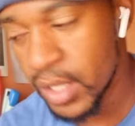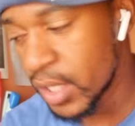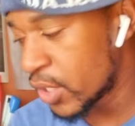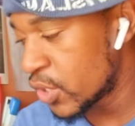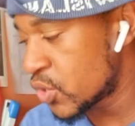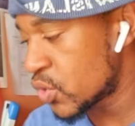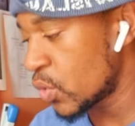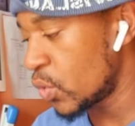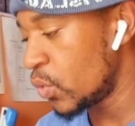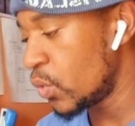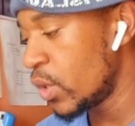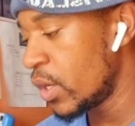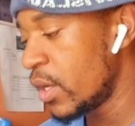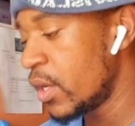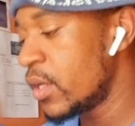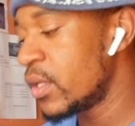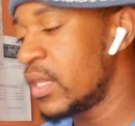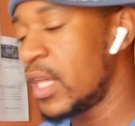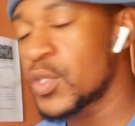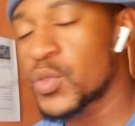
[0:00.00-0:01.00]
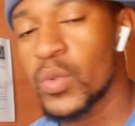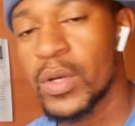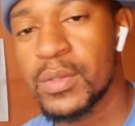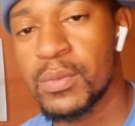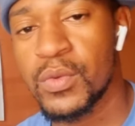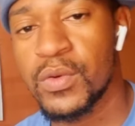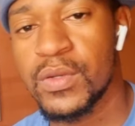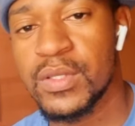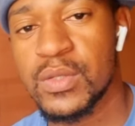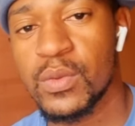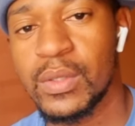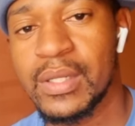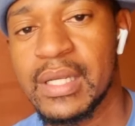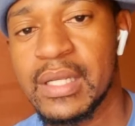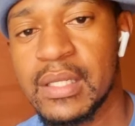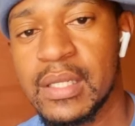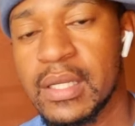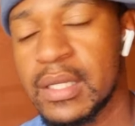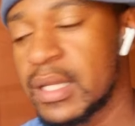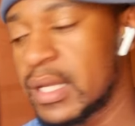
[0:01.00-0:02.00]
So that's what Maurice Wilkins did.